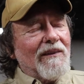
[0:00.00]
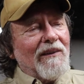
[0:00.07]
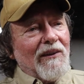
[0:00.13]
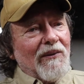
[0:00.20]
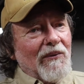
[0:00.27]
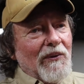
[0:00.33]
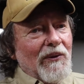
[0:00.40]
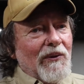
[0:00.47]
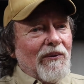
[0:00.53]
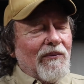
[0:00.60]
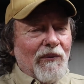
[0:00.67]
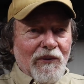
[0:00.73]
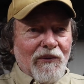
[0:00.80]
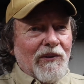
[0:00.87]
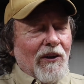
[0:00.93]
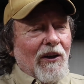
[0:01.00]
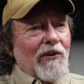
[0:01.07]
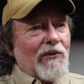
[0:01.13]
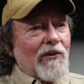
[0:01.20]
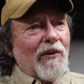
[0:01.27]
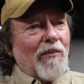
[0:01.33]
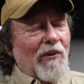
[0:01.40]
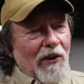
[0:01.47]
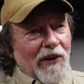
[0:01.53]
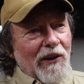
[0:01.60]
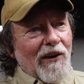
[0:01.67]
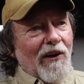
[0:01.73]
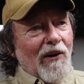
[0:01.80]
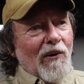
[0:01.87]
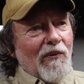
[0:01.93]
and we was constantly breaking
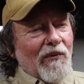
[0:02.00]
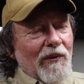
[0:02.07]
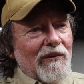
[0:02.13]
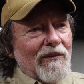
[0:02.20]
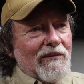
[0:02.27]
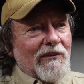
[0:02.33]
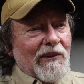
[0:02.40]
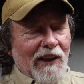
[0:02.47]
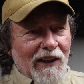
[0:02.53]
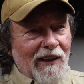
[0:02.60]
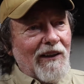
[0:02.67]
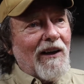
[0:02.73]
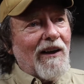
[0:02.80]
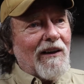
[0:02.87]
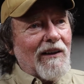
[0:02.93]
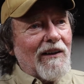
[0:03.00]
off and tying a lot of